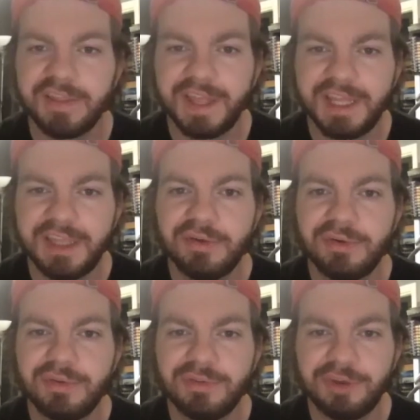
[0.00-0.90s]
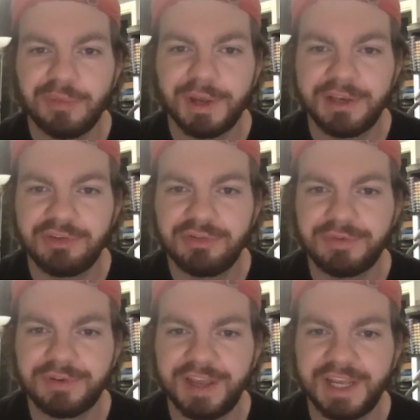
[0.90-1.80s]
thank you so much
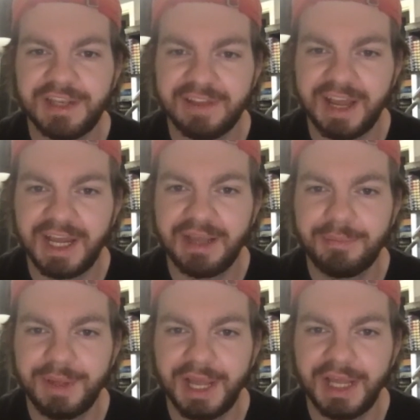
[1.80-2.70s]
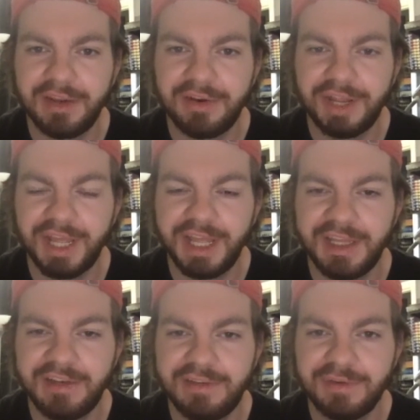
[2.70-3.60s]
for taking time out of your
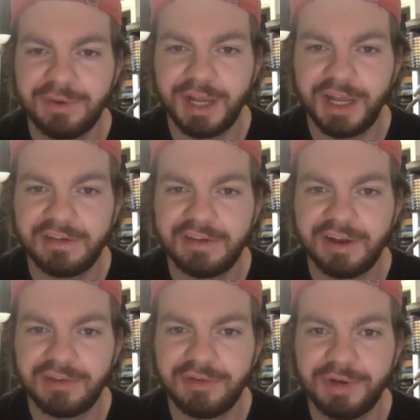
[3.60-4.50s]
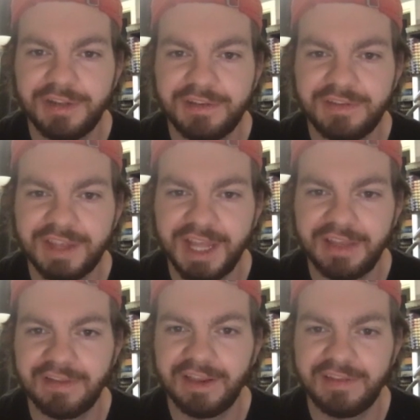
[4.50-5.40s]
day to talk to us
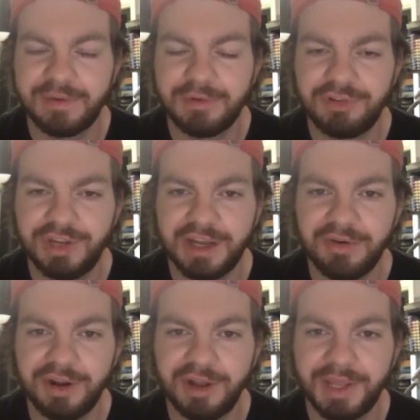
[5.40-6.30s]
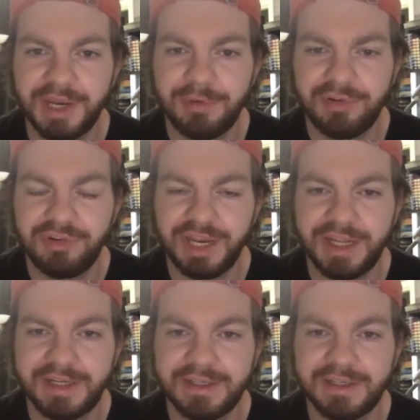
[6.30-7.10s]
and let us know what you got going on, man. I appreciate it.